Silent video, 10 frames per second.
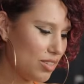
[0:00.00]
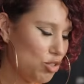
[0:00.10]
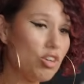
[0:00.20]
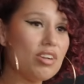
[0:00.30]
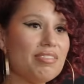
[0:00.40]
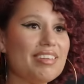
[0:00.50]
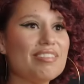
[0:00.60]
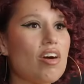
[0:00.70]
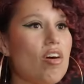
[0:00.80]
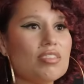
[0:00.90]
you couldn't have
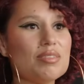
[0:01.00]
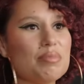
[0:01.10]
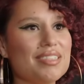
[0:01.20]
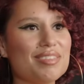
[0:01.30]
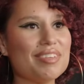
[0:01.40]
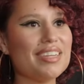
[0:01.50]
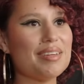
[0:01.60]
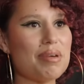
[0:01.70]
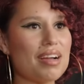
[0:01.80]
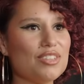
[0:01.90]
even asked me to read
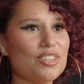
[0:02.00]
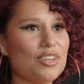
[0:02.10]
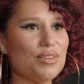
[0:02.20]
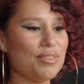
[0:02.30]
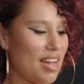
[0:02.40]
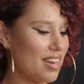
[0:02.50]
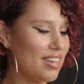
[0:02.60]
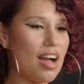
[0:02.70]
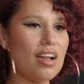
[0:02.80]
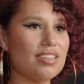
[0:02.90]
it back to you. I
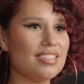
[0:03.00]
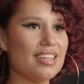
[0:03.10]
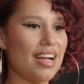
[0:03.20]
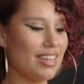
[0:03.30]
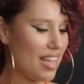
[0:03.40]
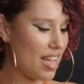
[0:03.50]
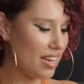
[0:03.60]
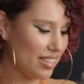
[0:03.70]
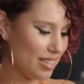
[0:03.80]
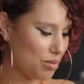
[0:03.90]
don't understand
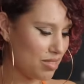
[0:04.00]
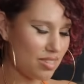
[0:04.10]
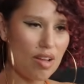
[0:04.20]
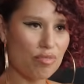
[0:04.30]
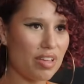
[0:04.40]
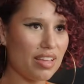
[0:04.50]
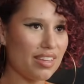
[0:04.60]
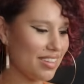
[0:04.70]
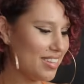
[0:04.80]
any. There was nothing,